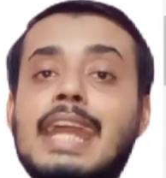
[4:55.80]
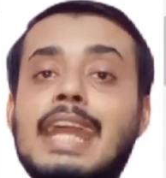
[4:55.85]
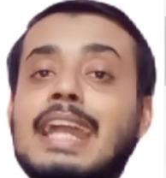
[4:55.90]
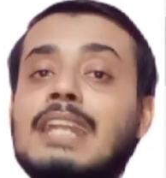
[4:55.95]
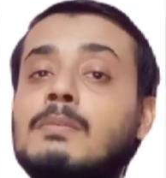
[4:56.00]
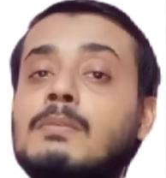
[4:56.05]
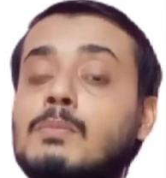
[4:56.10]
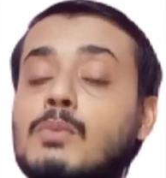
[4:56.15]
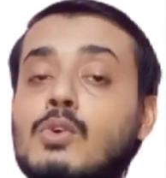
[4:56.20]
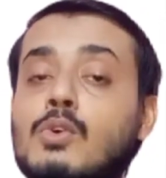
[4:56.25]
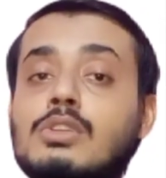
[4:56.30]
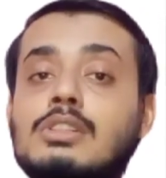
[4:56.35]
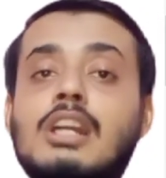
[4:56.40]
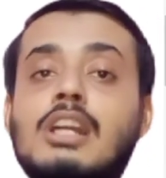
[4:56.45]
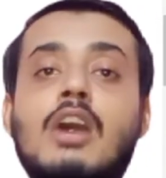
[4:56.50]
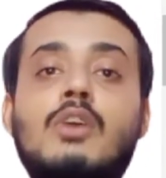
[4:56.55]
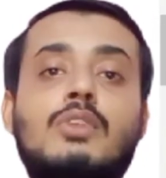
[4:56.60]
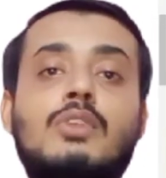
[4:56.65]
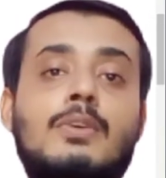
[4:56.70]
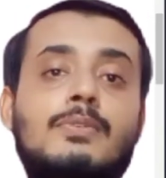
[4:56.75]
So to
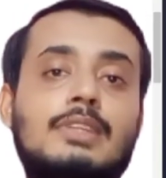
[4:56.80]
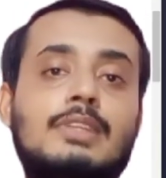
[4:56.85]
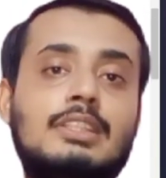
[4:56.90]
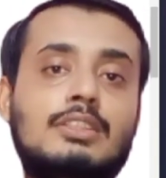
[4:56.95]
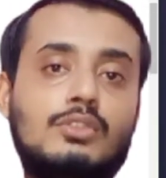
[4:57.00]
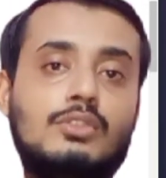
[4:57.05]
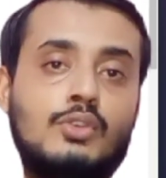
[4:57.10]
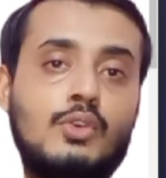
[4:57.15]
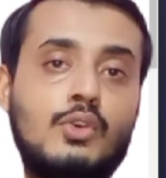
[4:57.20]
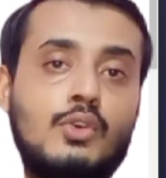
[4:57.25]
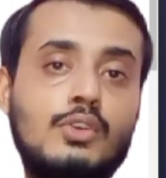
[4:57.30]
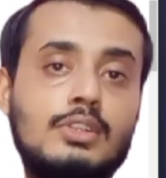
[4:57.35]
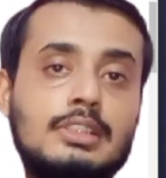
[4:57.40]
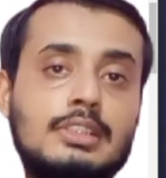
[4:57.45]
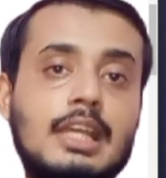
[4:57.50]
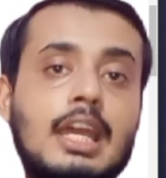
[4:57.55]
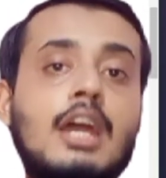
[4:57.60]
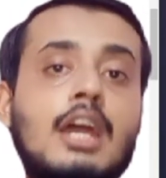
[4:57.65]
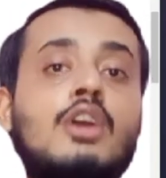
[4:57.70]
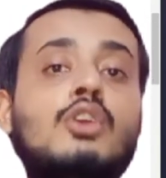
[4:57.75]
get most out of
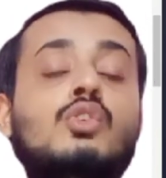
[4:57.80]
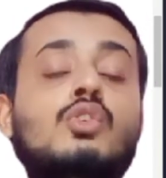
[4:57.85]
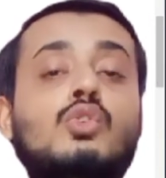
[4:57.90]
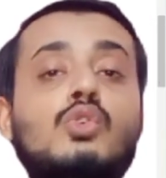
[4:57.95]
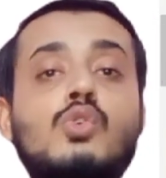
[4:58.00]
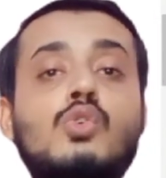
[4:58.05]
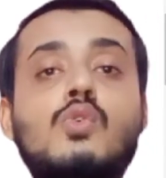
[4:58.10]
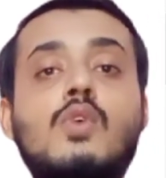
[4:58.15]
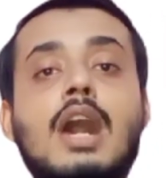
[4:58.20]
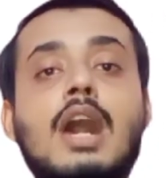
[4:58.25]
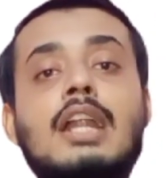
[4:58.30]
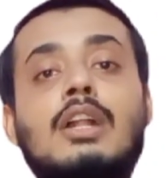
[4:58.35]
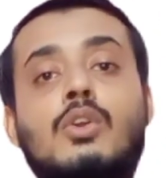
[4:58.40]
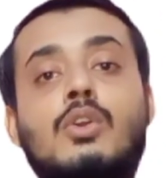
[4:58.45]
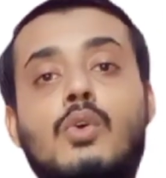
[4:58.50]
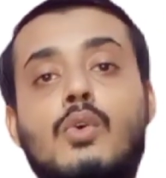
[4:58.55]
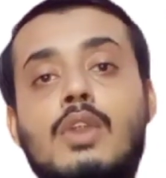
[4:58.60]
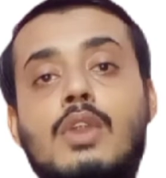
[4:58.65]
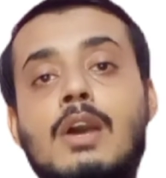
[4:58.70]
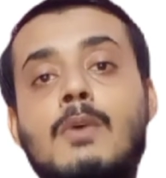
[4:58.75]
this course,
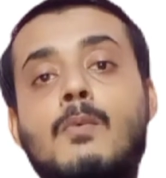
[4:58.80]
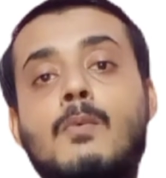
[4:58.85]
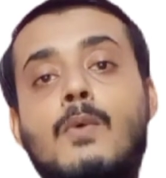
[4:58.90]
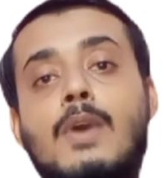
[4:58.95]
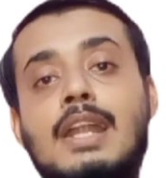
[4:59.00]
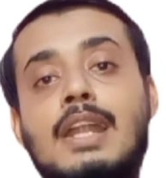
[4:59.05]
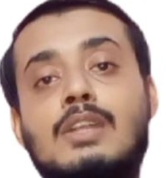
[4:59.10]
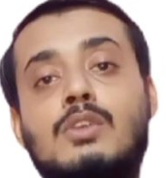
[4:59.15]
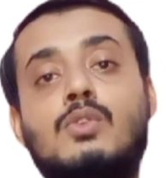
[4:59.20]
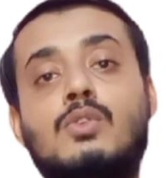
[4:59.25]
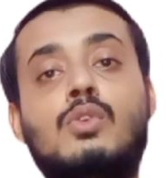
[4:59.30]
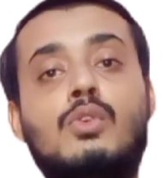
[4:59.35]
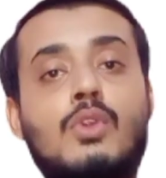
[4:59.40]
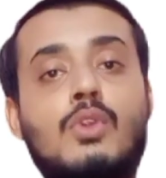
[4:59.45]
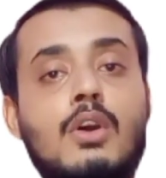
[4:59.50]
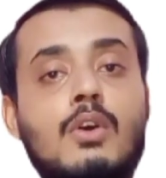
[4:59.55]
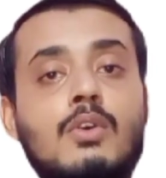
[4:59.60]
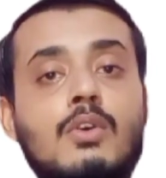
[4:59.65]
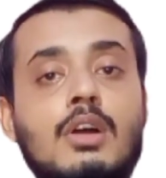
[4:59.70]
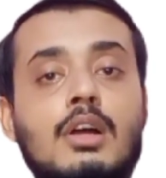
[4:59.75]
You are gonna
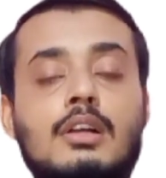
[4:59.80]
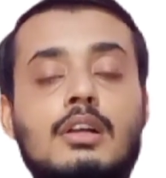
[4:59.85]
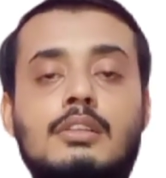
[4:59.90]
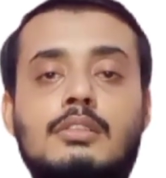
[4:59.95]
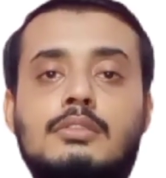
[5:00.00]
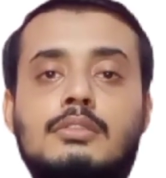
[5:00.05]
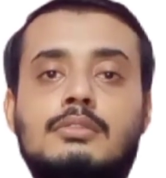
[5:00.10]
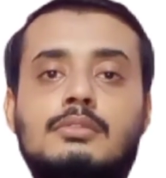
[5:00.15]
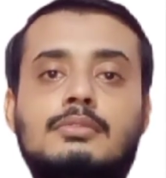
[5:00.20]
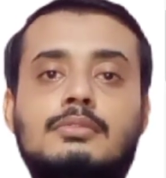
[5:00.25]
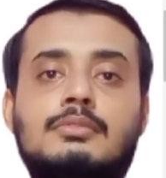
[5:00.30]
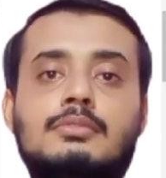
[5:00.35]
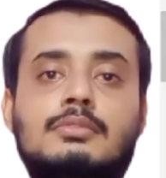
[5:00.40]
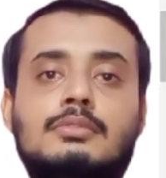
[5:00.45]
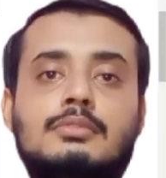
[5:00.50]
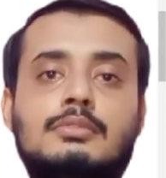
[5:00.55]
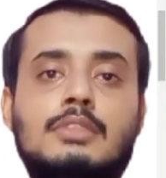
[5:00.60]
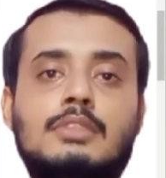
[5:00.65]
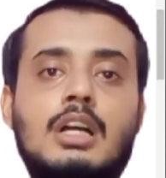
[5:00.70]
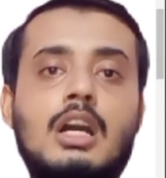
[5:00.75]
want to know
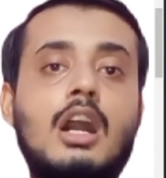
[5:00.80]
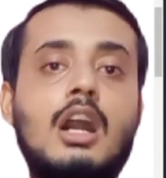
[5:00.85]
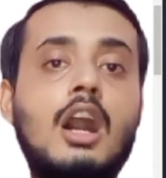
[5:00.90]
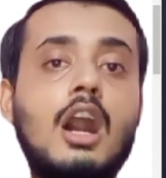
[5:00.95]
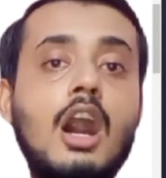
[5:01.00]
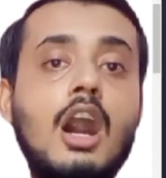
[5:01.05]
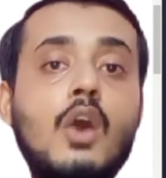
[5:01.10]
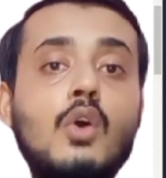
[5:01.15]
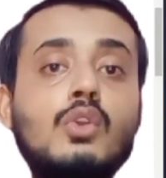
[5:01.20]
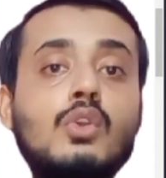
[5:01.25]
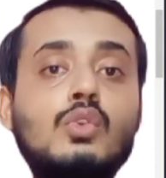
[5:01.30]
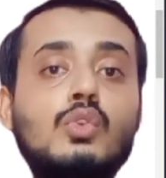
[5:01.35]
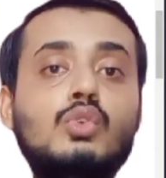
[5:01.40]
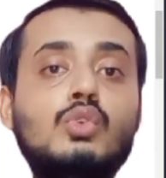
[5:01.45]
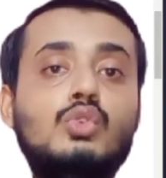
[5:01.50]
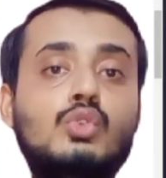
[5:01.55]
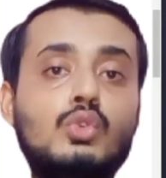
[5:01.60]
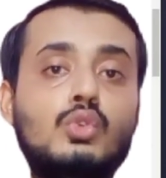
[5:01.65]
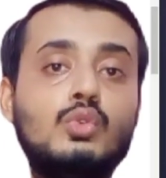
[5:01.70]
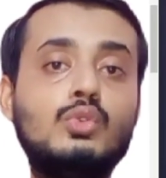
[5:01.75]

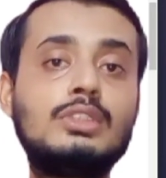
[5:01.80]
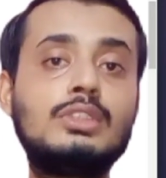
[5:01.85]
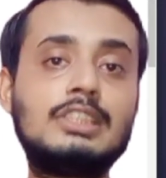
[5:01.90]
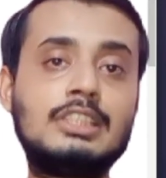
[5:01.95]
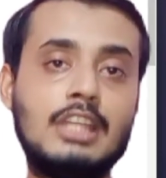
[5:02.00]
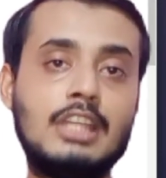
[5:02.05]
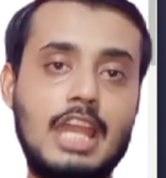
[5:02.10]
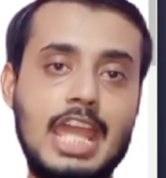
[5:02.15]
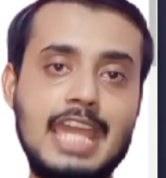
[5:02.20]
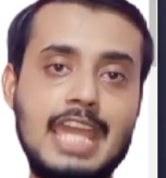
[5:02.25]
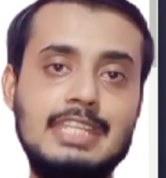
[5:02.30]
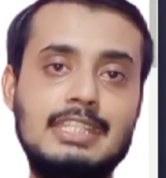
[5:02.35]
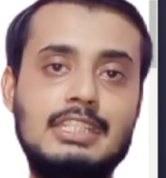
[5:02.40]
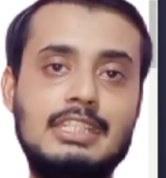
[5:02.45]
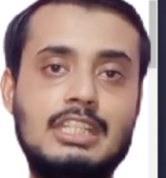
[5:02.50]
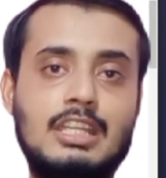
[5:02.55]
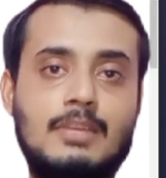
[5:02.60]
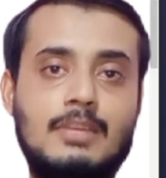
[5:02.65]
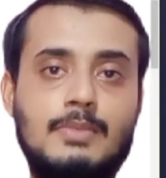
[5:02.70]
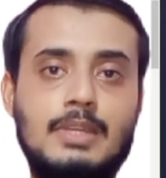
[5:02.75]
how to
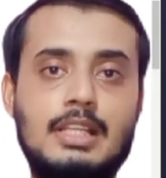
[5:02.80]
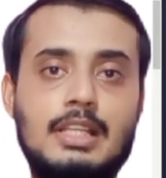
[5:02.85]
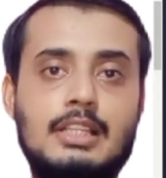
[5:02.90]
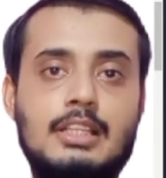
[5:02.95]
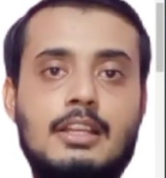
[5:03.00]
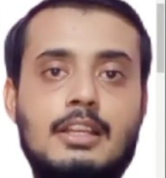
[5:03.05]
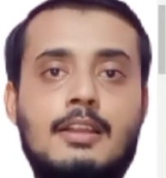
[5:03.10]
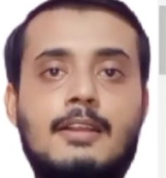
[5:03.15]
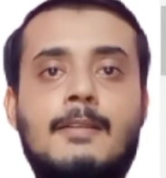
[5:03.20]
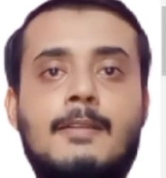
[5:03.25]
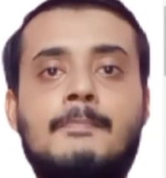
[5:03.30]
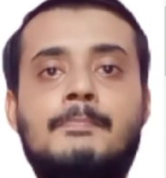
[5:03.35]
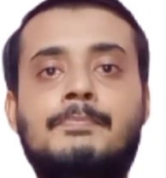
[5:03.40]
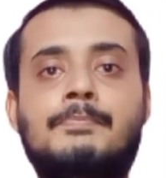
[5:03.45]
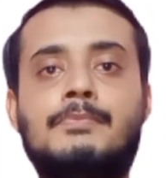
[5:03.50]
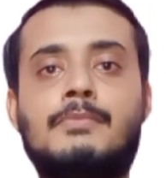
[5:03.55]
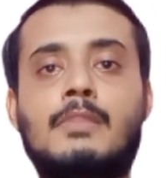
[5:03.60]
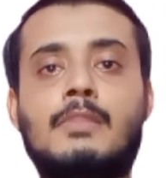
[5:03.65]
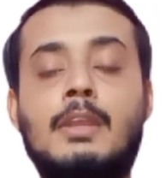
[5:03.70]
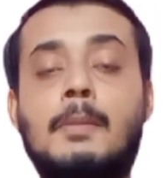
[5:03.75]
use
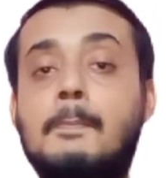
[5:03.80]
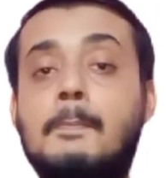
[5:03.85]
HTML,